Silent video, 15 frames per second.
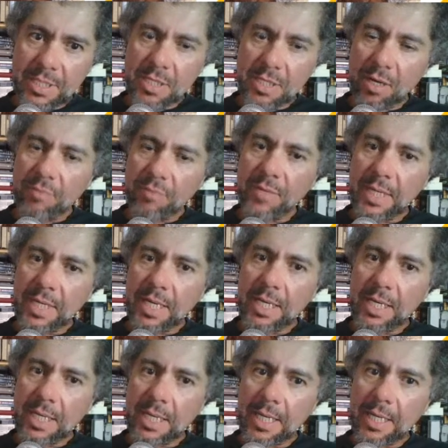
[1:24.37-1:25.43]
of
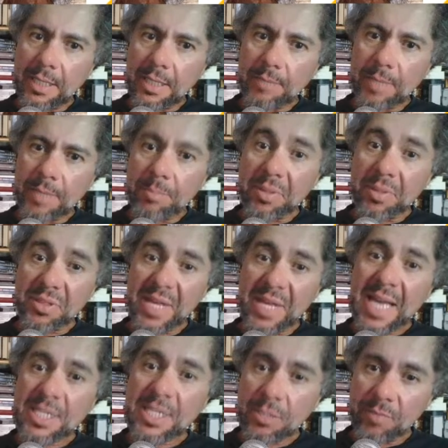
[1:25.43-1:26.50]

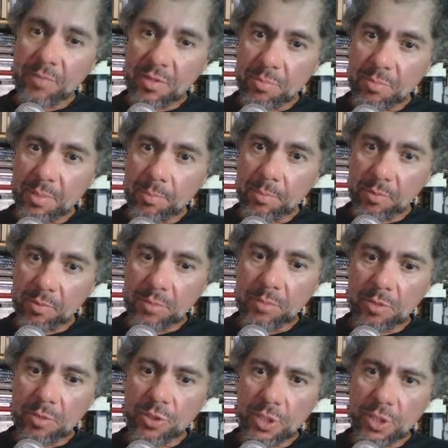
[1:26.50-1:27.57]
empathizing with people
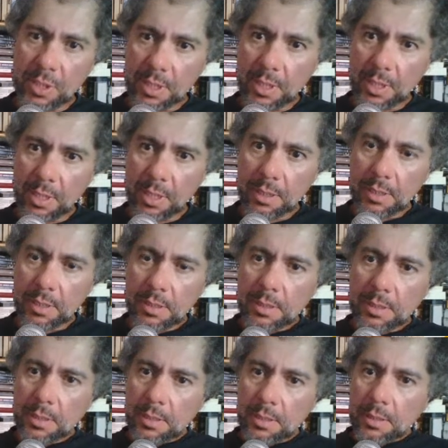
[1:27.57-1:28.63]
emotionally.
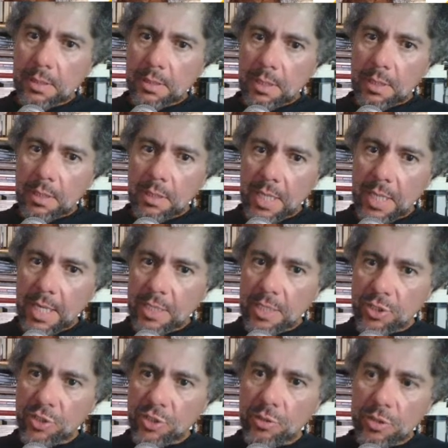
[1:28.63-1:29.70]
They
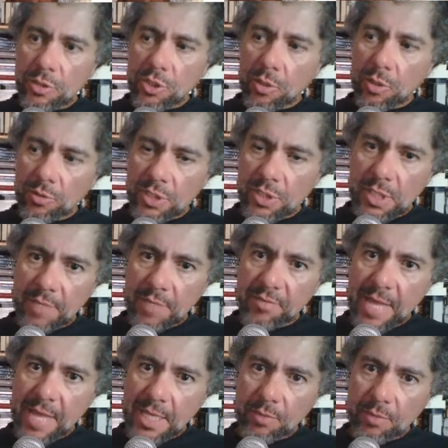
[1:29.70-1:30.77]
don't
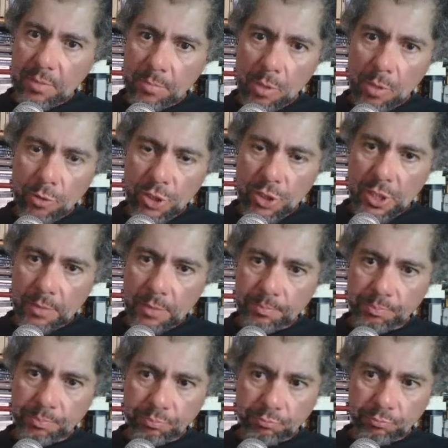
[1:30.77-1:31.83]
value emotion
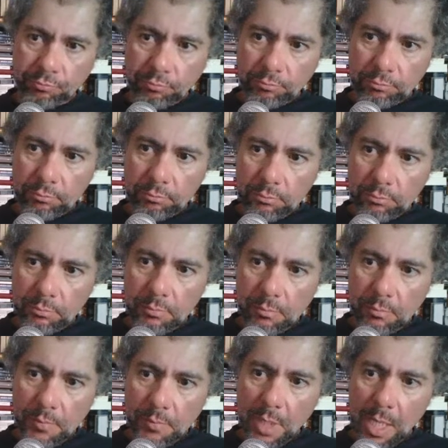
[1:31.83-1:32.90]

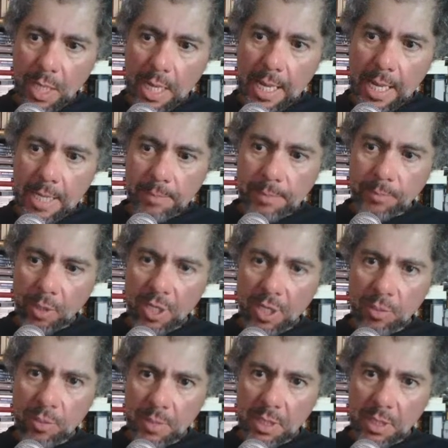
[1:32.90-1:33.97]
or
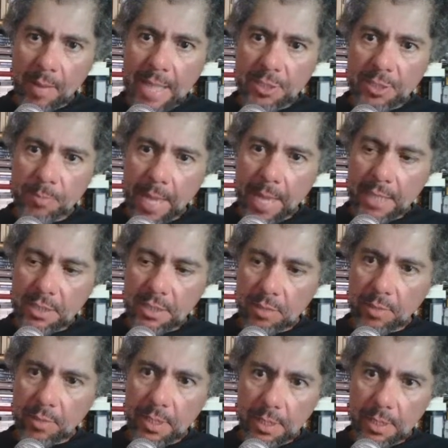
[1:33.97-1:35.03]
human aspects.
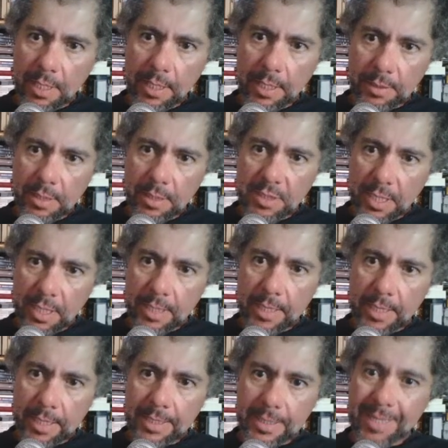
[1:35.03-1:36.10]
There's an
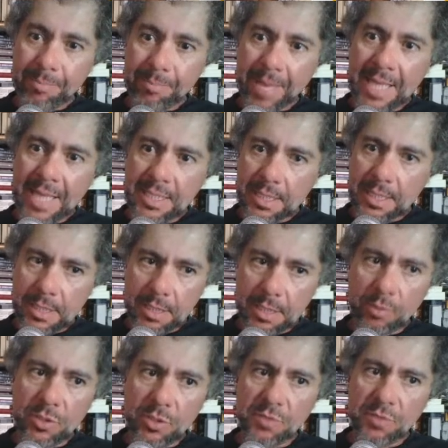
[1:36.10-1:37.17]
incapacity,
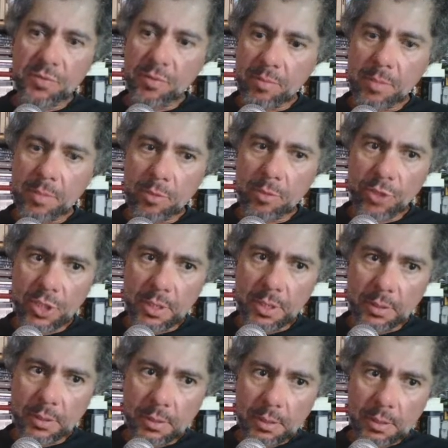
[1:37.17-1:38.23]
to feel
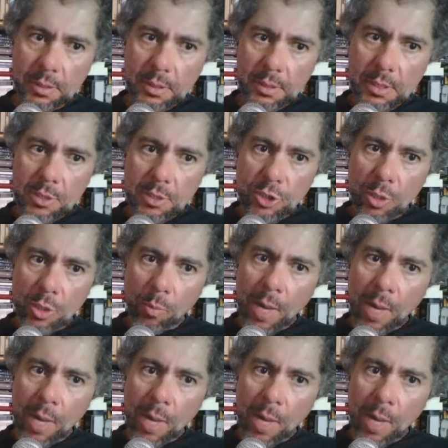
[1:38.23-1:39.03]
emotion. So